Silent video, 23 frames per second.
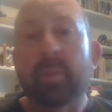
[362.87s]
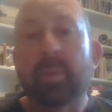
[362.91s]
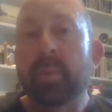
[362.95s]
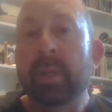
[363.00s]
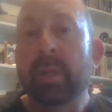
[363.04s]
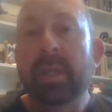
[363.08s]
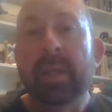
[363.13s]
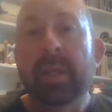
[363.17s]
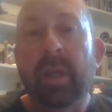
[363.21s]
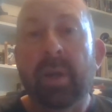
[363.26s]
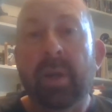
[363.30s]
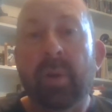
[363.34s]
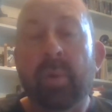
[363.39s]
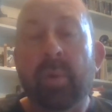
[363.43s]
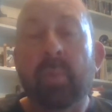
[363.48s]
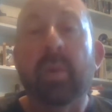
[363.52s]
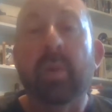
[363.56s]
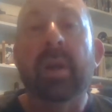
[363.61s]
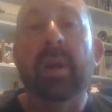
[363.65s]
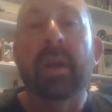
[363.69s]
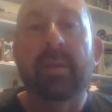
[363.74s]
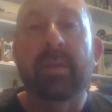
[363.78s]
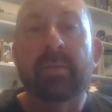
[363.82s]
we go,
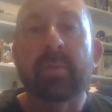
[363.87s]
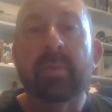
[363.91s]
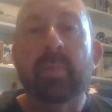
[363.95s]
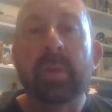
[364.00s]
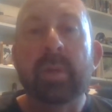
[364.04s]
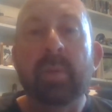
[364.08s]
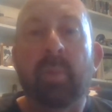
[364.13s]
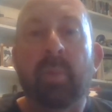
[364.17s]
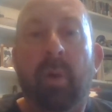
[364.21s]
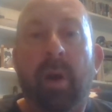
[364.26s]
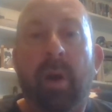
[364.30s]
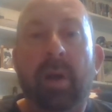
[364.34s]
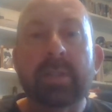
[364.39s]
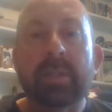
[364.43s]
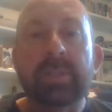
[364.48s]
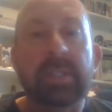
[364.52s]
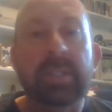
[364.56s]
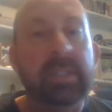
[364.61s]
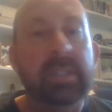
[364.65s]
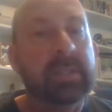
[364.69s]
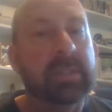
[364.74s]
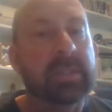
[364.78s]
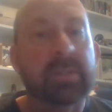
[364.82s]
wherever we walk,
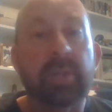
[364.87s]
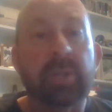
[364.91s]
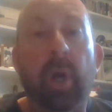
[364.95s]
Jesus